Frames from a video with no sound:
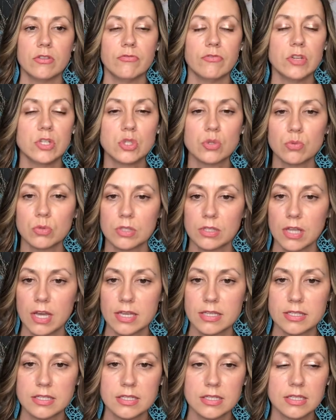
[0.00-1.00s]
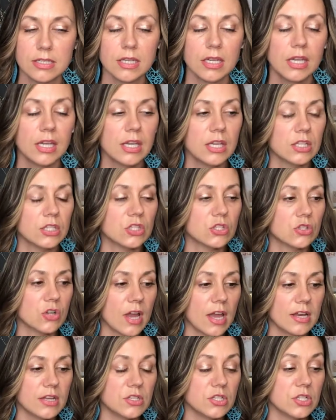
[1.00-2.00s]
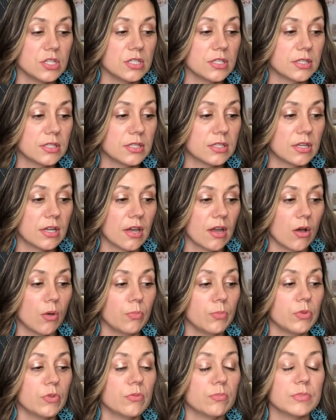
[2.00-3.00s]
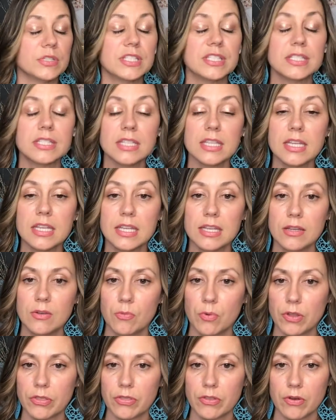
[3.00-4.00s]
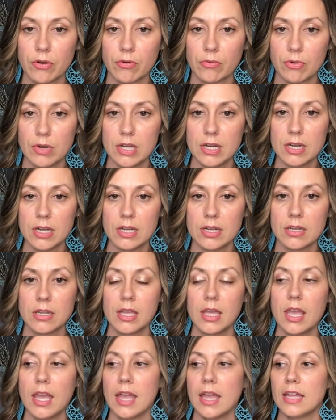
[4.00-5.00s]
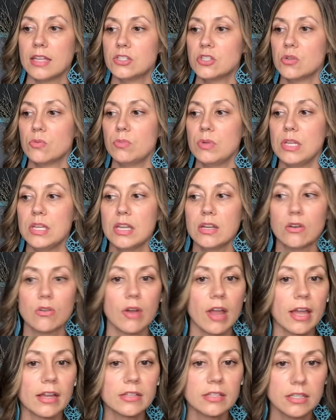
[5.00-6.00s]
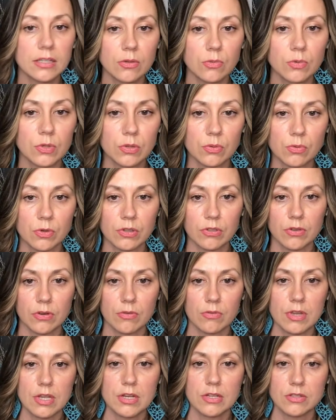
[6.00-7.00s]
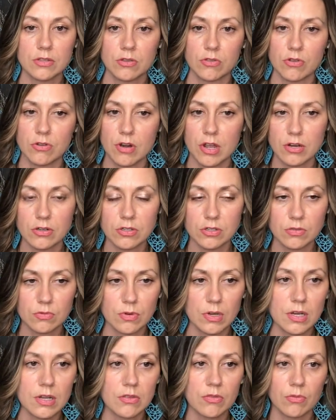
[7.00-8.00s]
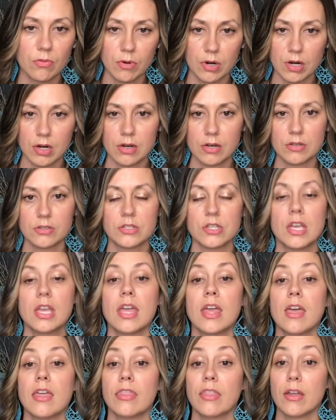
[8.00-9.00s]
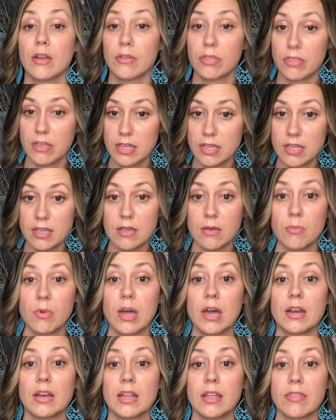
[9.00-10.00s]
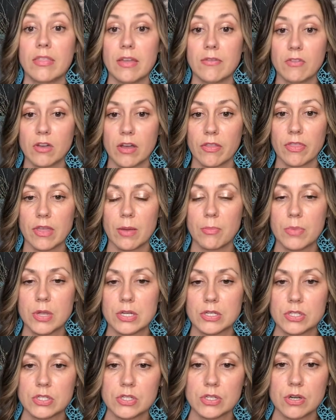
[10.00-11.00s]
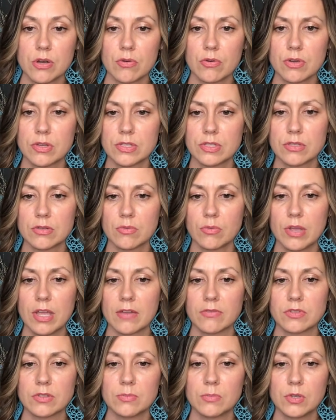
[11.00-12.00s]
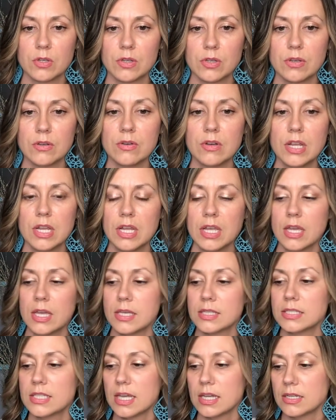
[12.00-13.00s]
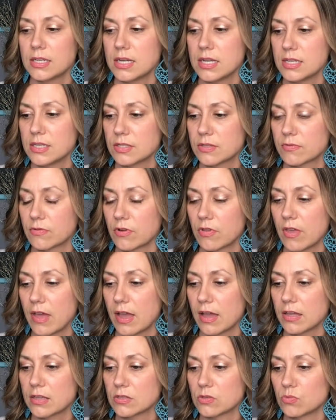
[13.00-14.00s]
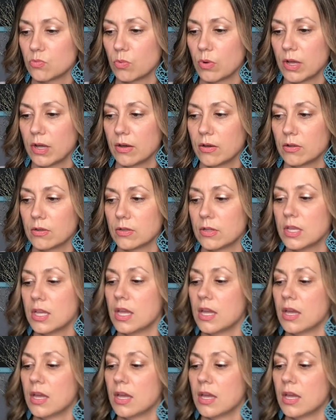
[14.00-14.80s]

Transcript: visualizing strategies to help them see what they're reading and to be interacting with what they're reading. So they're not just reading the words, they're thinking about it, and they've got that picture going. So we have some good techniques for that as well.